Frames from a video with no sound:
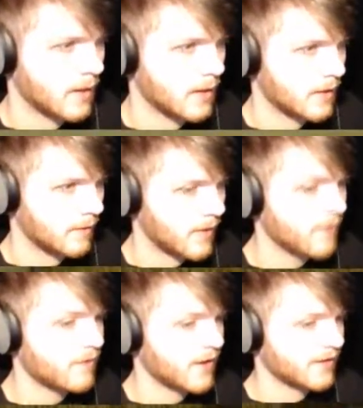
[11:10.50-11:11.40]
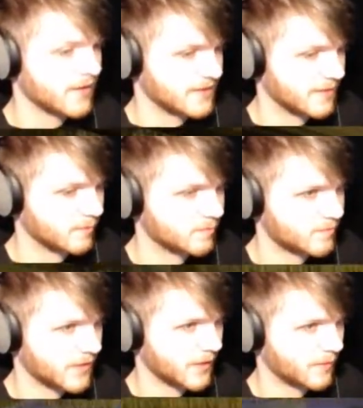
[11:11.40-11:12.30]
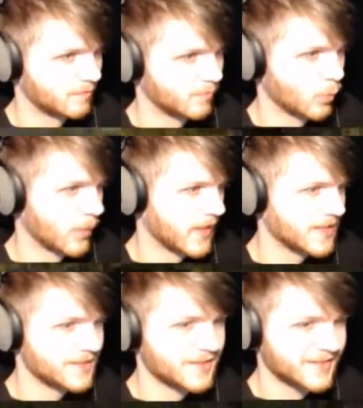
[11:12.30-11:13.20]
If I fail this, I'm gonna rage.